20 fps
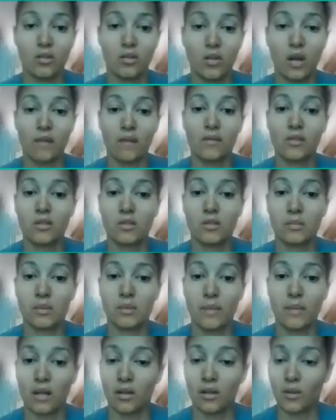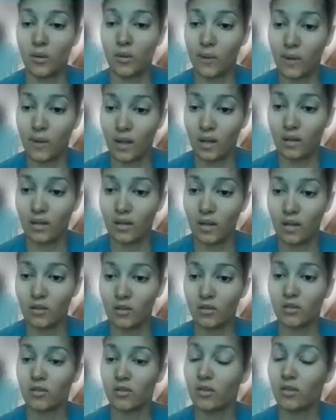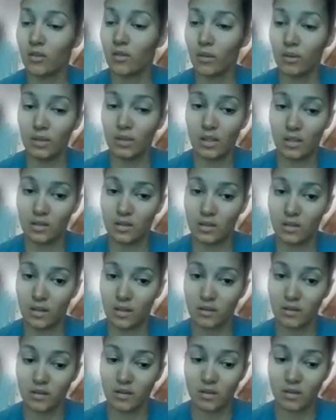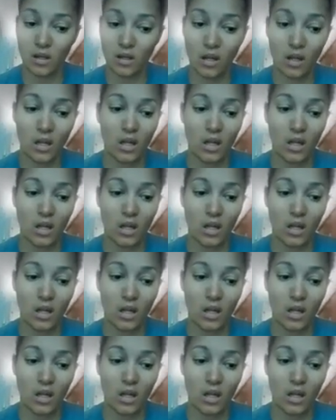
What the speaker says: You have your spermatogonia and your Sertoli cells.